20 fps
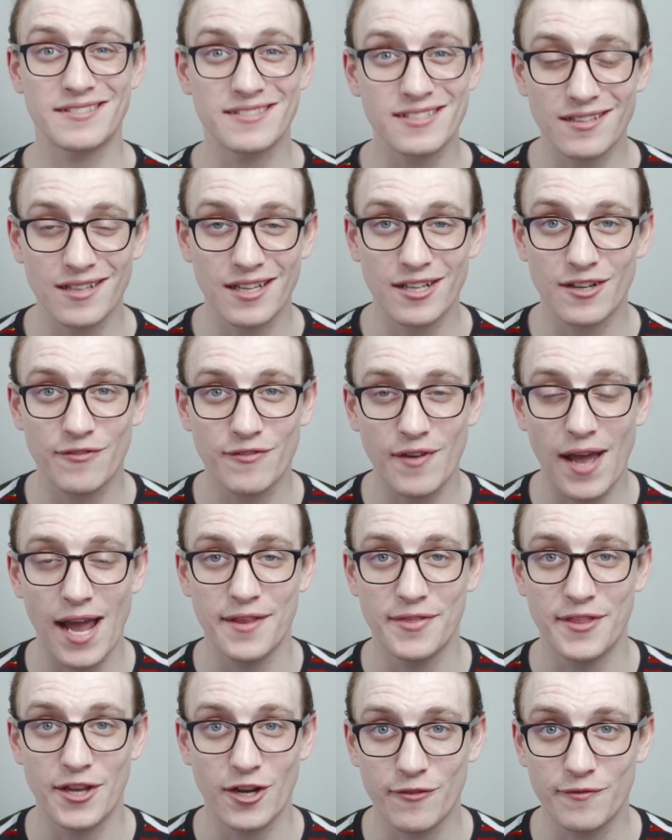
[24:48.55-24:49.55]

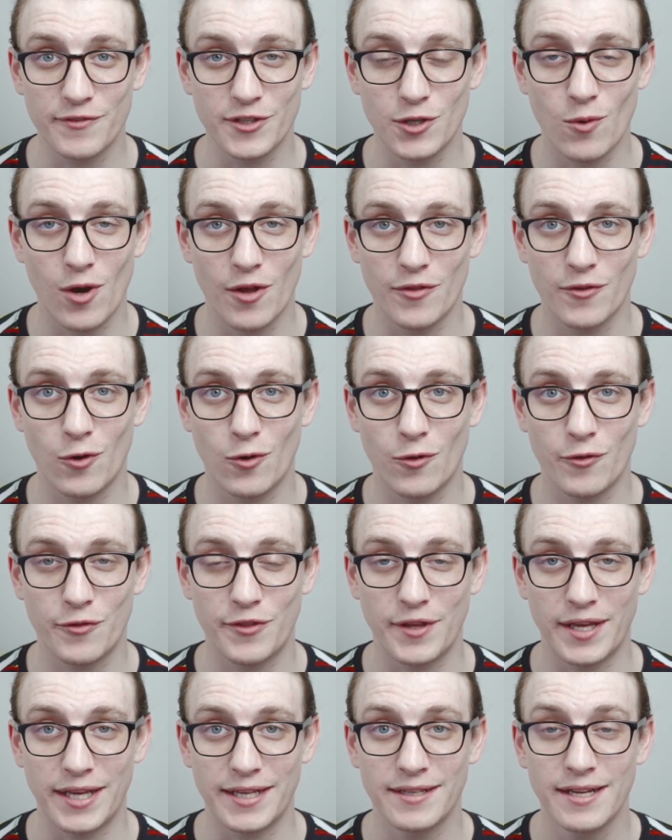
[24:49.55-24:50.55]
solidified their view on the whole
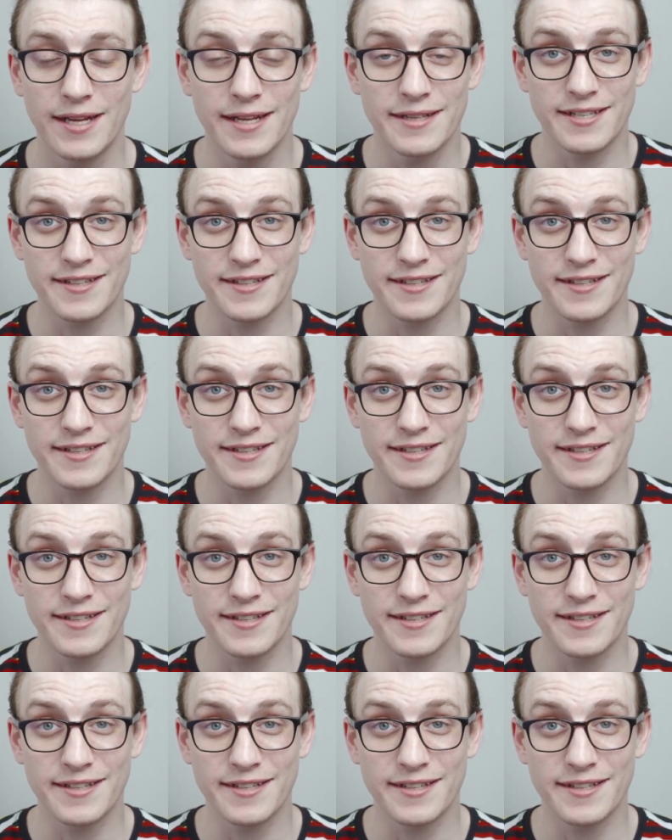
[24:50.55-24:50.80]
thing.